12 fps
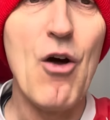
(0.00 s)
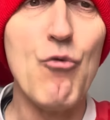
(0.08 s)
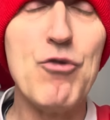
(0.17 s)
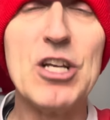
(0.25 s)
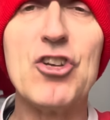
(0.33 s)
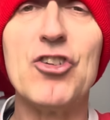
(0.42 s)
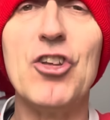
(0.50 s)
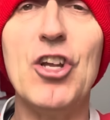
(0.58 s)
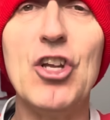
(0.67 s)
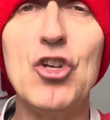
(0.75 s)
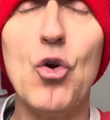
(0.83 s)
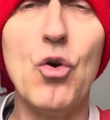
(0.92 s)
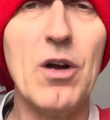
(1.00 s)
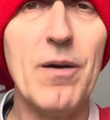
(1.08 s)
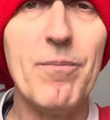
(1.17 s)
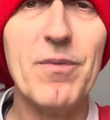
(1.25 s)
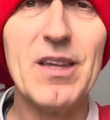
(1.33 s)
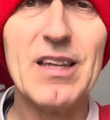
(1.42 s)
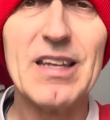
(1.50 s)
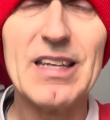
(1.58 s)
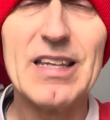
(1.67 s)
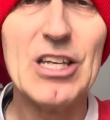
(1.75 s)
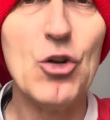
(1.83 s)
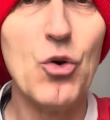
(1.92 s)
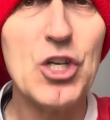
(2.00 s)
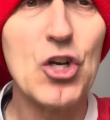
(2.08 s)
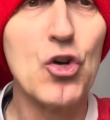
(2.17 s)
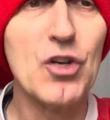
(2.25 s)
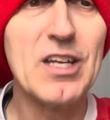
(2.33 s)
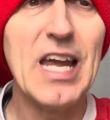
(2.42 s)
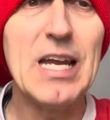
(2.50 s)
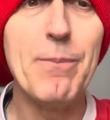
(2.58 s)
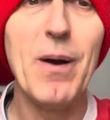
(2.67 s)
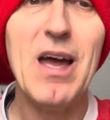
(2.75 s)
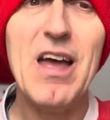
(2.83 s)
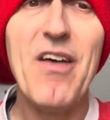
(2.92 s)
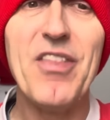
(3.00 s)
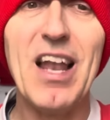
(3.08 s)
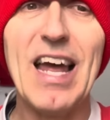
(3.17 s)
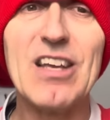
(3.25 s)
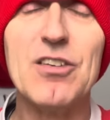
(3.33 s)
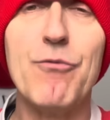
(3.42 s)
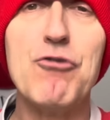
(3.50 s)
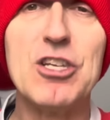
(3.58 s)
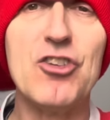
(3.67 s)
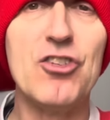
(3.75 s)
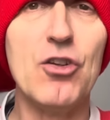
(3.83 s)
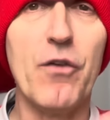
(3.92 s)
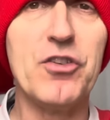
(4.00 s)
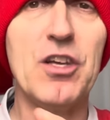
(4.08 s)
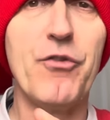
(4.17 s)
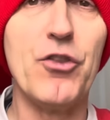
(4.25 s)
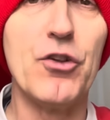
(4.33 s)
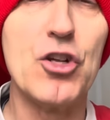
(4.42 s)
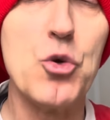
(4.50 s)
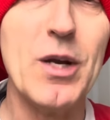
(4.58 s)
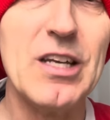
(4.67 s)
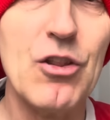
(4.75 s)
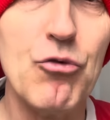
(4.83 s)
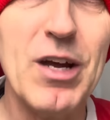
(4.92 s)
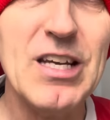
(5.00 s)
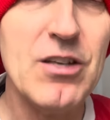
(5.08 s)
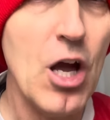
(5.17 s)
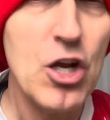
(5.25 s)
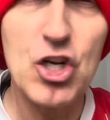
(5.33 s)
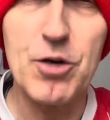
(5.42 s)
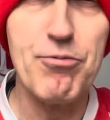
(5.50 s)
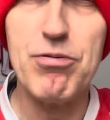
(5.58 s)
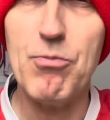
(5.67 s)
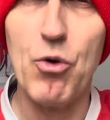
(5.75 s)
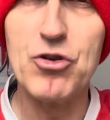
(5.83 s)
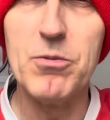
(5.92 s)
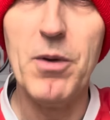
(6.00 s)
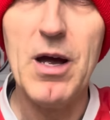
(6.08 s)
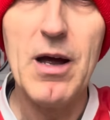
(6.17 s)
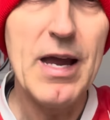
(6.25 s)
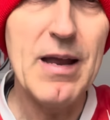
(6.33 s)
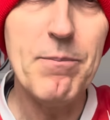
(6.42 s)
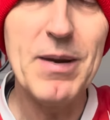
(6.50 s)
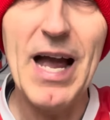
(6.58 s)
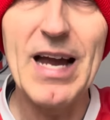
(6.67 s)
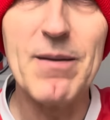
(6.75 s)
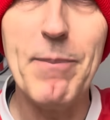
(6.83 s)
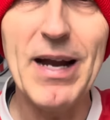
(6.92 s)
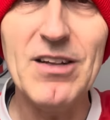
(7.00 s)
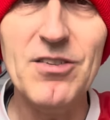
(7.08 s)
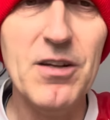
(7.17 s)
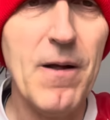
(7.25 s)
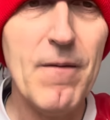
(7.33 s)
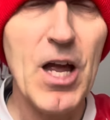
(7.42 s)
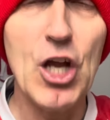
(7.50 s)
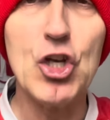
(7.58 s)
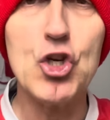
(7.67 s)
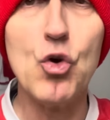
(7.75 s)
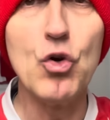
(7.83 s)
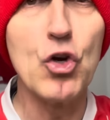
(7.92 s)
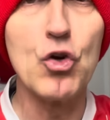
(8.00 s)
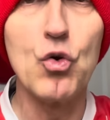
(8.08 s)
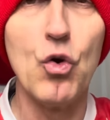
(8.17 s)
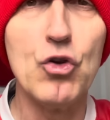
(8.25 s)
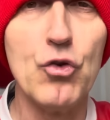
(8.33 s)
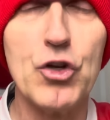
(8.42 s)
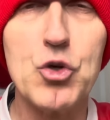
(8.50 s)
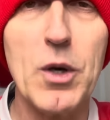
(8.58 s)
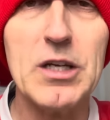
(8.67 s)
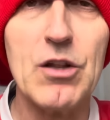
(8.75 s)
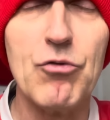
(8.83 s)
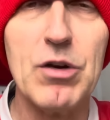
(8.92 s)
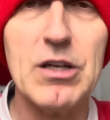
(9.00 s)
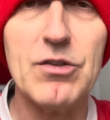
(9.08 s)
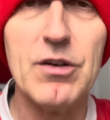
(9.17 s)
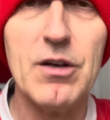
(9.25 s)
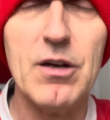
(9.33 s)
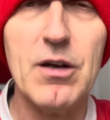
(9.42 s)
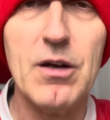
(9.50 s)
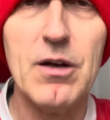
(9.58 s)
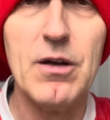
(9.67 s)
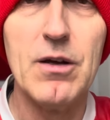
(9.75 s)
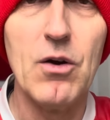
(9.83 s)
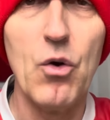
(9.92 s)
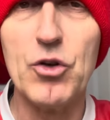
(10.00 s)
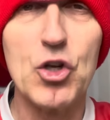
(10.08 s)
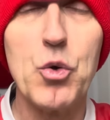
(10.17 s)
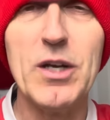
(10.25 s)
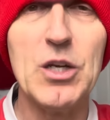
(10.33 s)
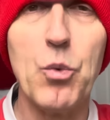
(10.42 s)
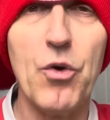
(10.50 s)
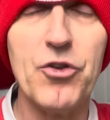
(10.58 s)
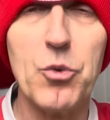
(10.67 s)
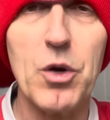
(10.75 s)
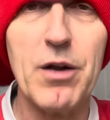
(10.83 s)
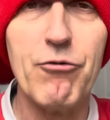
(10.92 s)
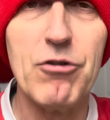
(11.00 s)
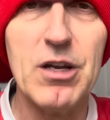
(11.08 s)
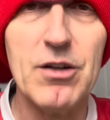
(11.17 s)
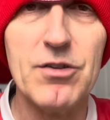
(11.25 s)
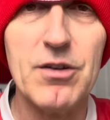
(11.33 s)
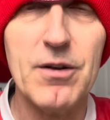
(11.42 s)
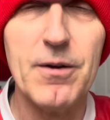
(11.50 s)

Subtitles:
Richardson and Young. You know, you could keep the likes of Richardson, obviously, for the under-23s. You could promote him in behind Patterson. And Young could go in under-23s or under-21s or whatever it is.